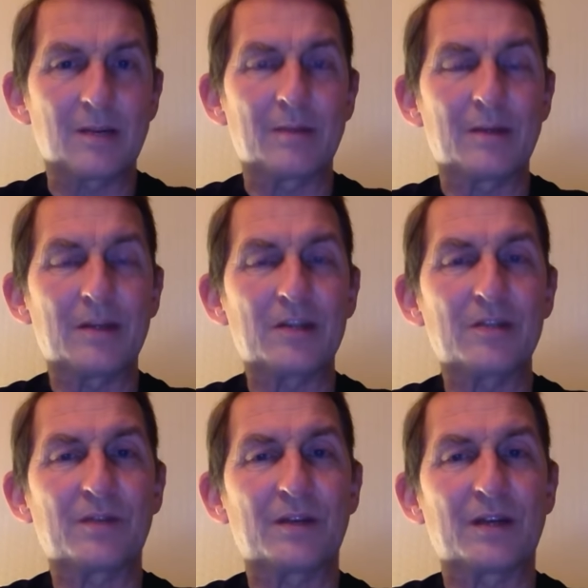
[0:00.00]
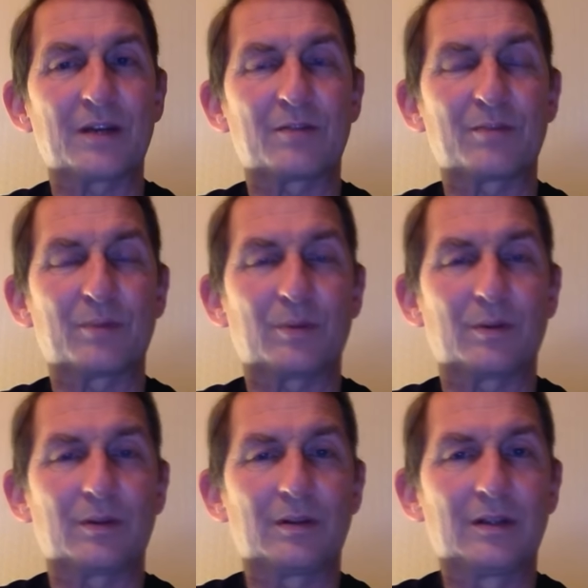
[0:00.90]
I managed to find out of Paul
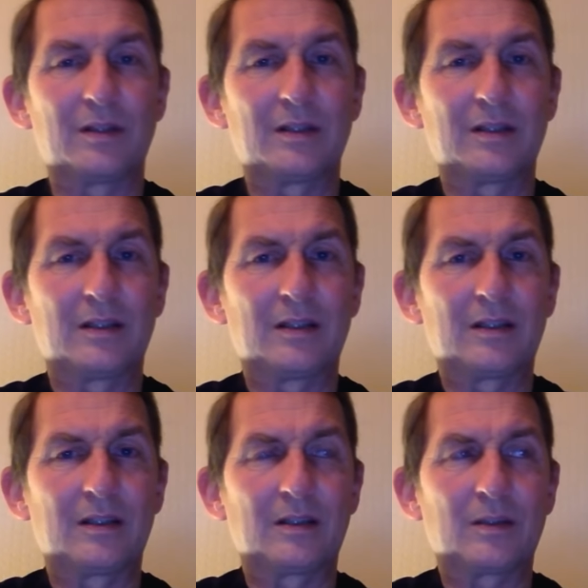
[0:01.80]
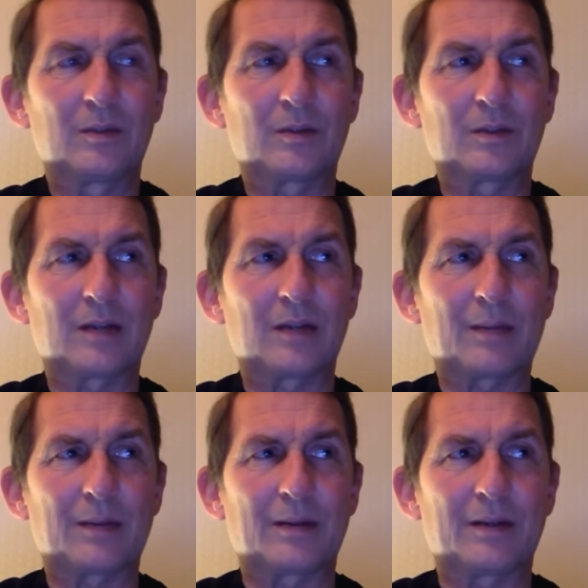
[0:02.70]
what
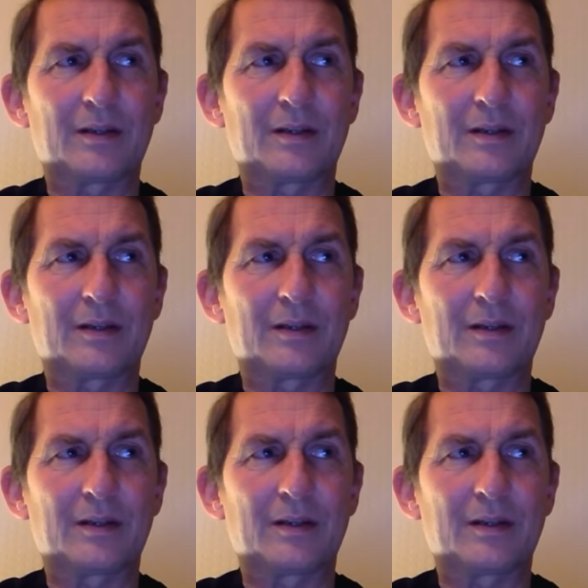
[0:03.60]
happened